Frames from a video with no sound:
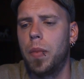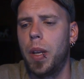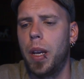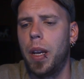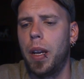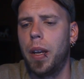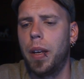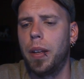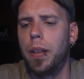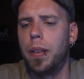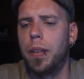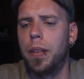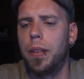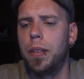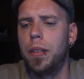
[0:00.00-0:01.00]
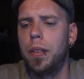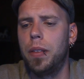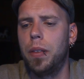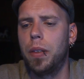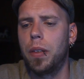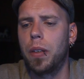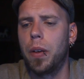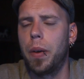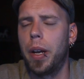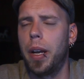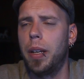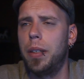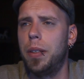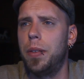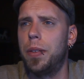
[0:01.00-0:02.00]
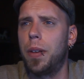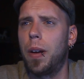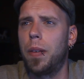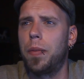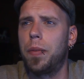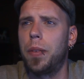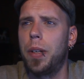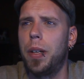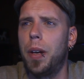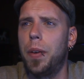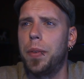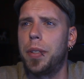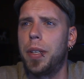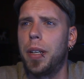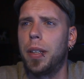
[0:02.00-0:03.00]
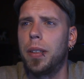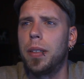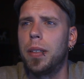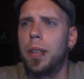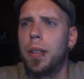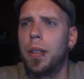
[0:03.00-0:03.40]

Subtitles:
and you can go ahead and use our free hosting,